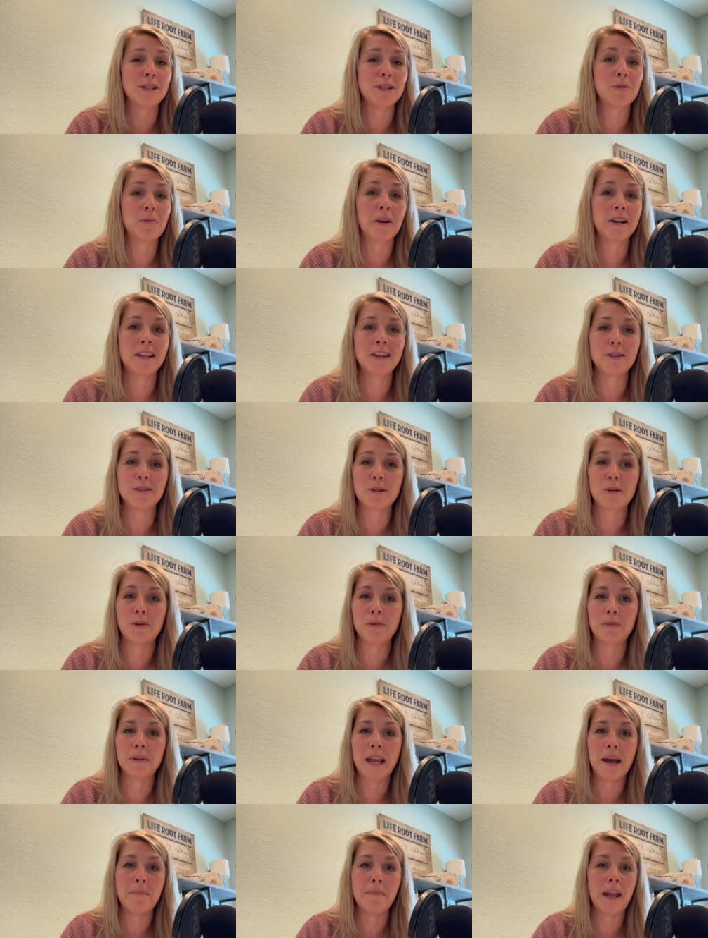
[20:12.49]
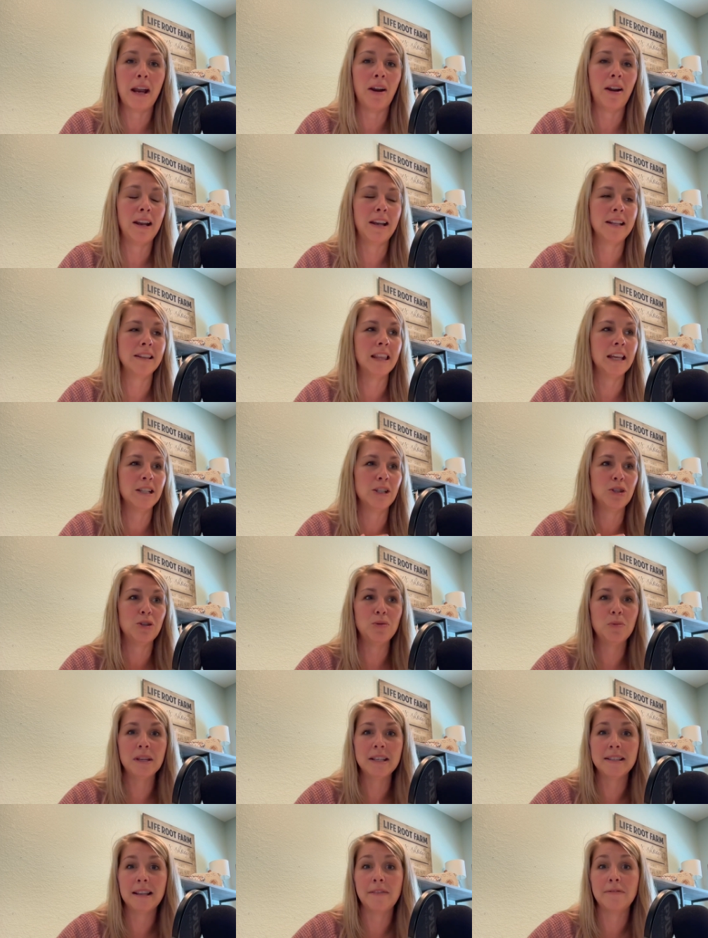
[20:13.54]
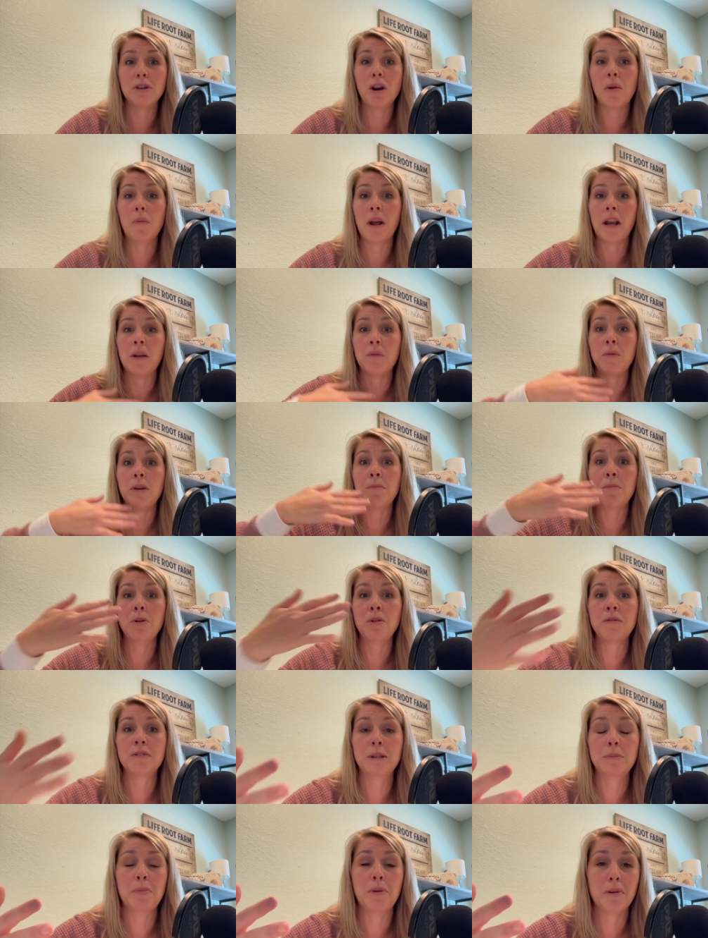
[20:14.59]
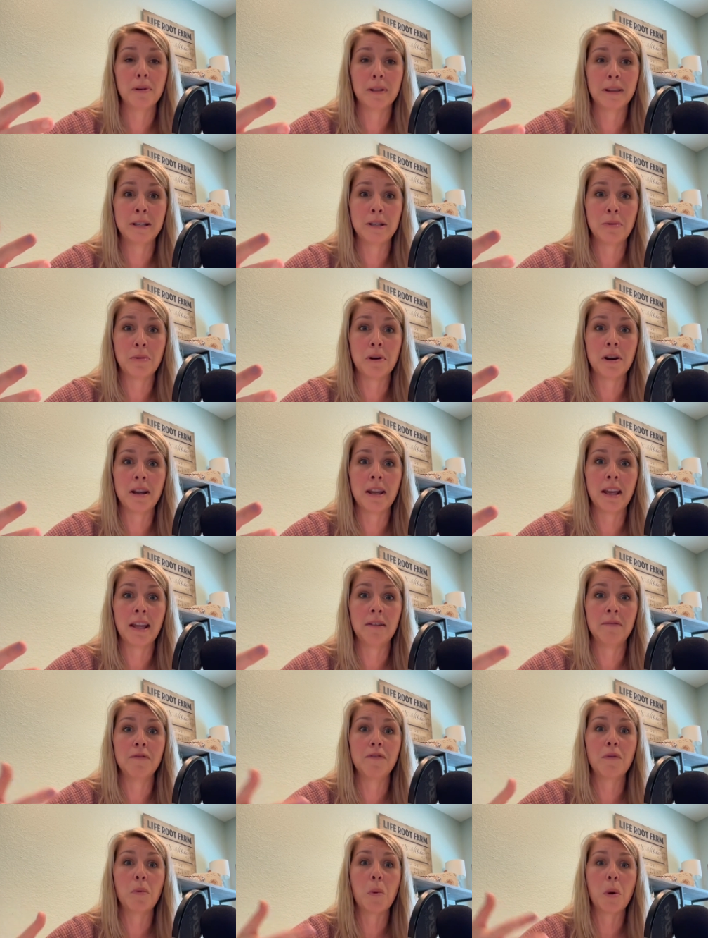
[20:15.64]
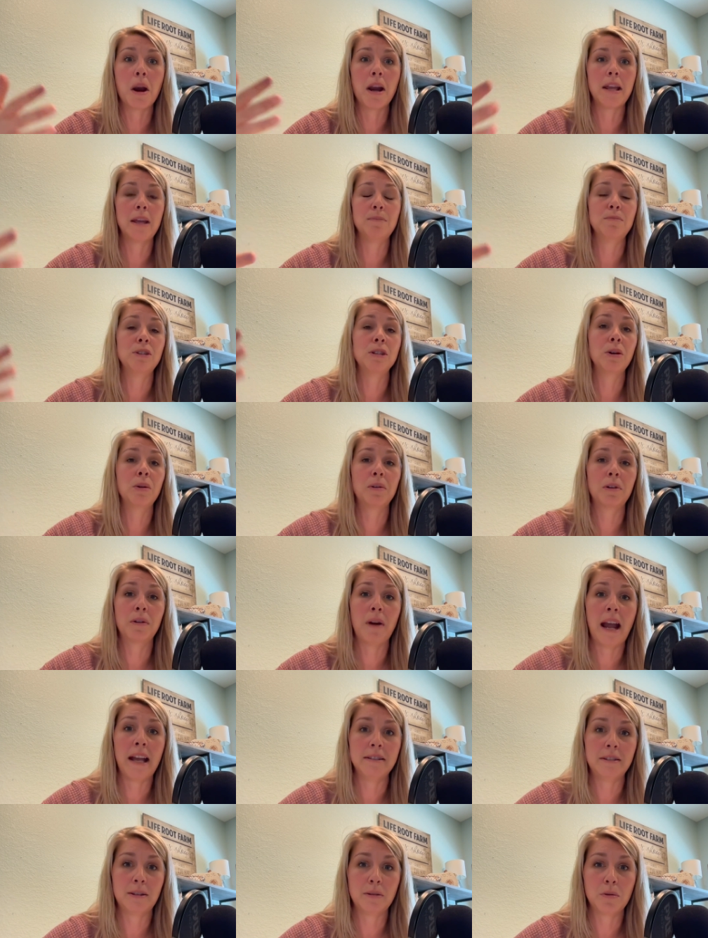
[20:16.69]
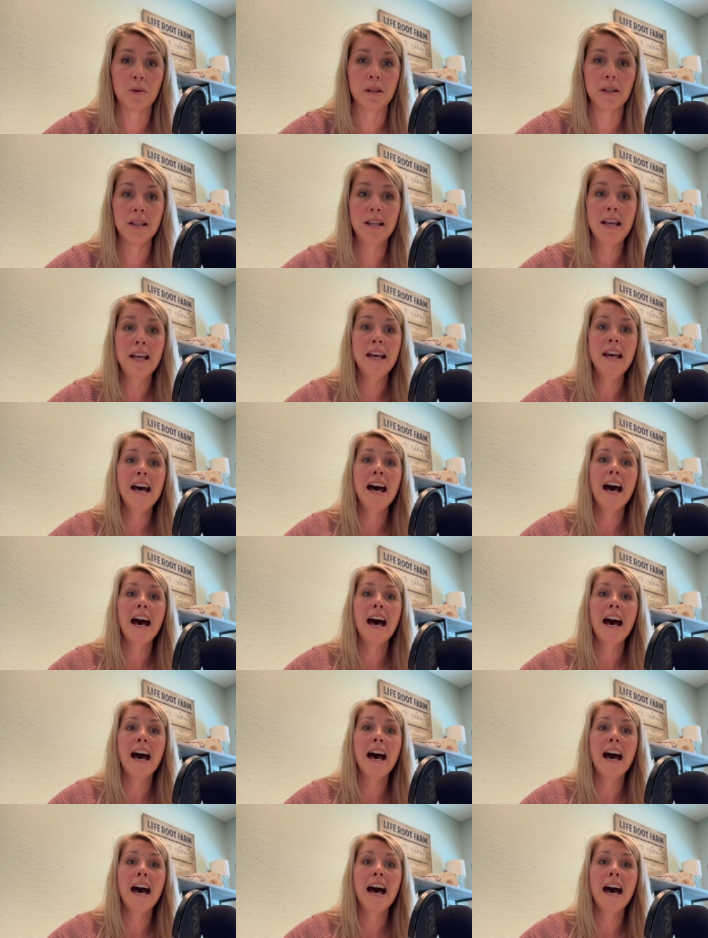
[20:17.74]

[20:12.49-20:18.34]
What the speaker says: I was 20 years old. We got married, and then 2 weeks after our wedding, we moved to Portland, Oregon, for him to go to grad school.